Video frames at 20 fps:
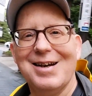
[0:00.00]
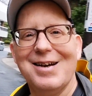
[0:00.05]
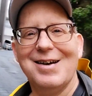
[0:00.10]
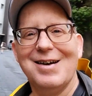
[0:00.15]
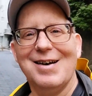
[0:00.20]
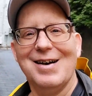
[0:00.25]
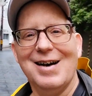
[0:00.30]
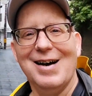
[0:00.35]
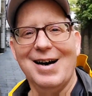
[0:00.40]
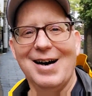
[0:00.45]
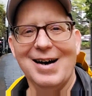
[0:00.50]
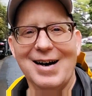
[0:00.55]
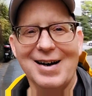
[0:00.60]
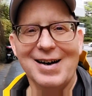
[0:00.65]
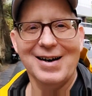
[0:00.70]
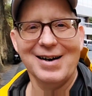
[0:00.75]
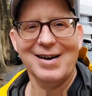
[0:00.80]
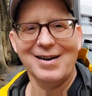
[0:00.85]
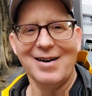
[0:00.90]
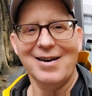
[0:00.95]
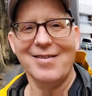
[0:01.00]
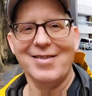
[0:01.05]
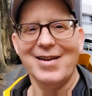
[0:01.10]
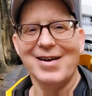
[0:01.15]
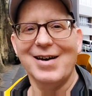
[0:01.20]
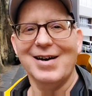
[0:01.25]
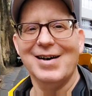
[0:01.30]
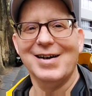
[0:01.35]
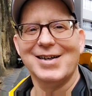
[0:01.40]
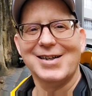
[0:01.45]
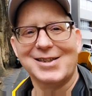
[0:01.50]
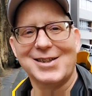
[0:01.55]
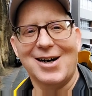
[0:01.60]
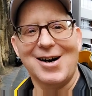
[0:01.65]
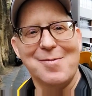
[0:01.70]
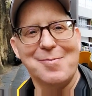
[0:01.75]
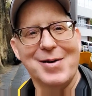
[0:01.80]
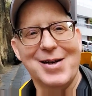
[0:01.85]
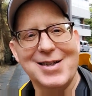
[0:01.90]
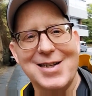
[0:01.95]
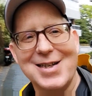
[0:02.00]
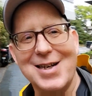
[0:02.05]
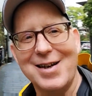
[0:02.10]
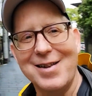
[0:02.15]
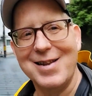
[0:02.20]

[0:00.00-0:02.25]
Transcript: I'll talk to you guys in a little bit. Okay, so I'm walking up the